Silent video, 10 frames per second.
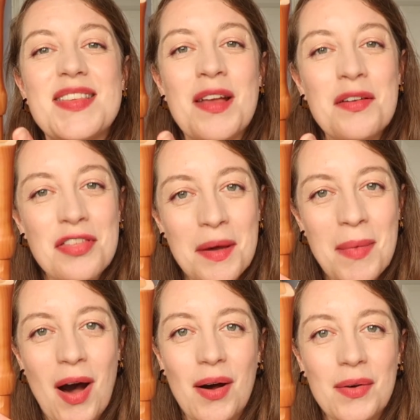No
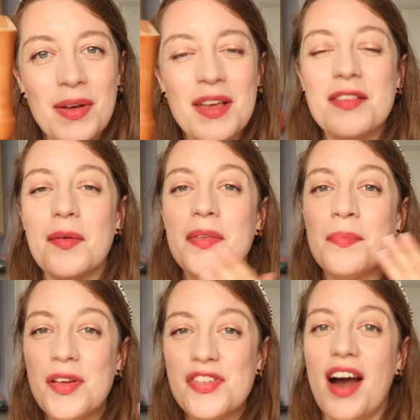thumb hole, so it's
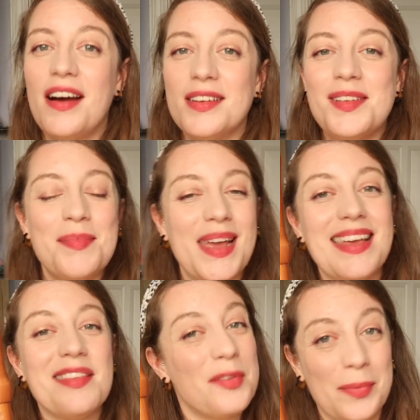much harder to
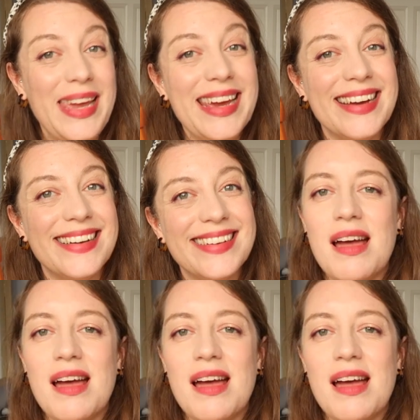make it squeak,